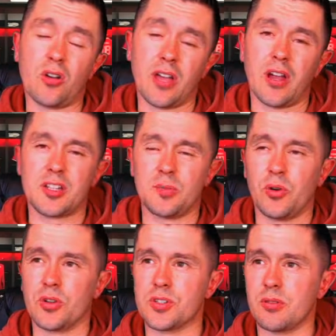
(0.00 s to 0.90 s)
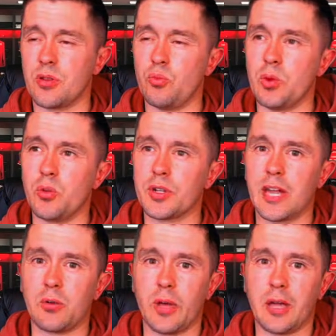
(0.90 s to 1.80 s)
suppose we would get
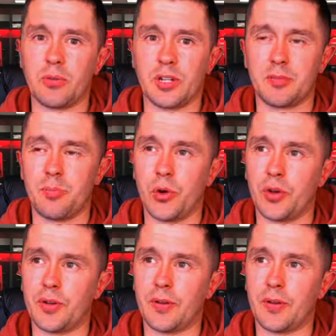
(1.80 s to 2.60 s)
away with it. But